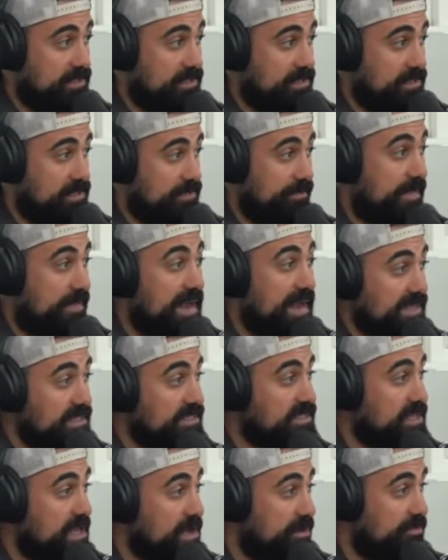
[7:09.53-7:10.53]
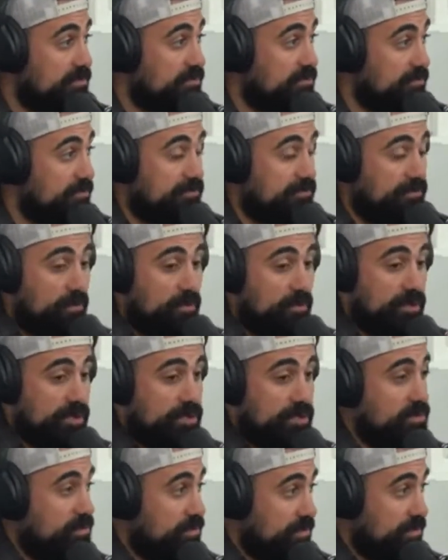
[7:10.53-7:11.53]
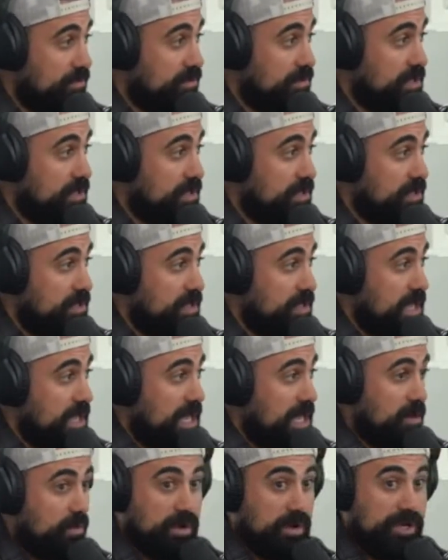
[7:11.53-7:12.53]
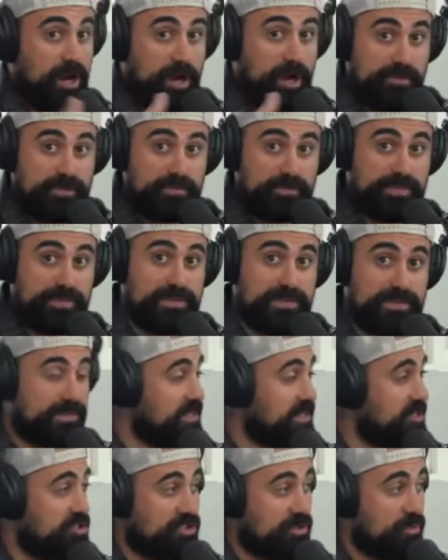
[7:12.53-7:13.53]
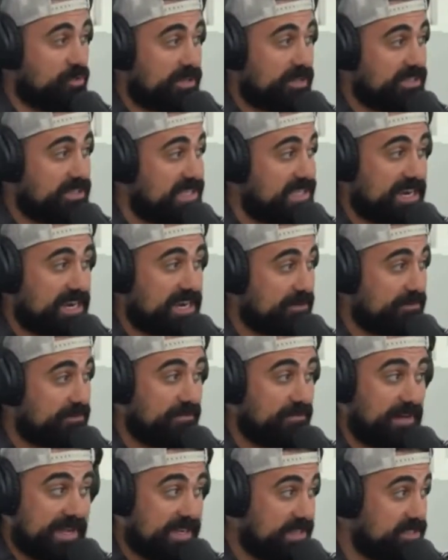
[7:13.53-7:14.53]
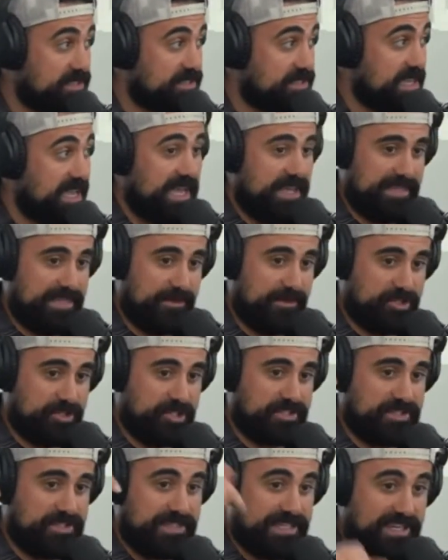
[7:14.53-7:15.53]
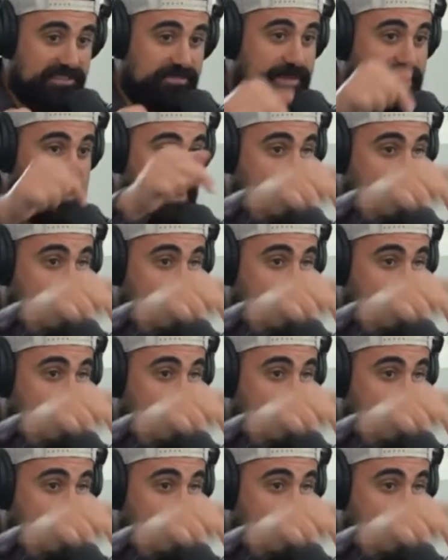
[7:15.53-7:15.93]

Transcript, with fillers: mm -hmm. myself for you. When other people in the industry wouldn't sacrifice, they would just give me an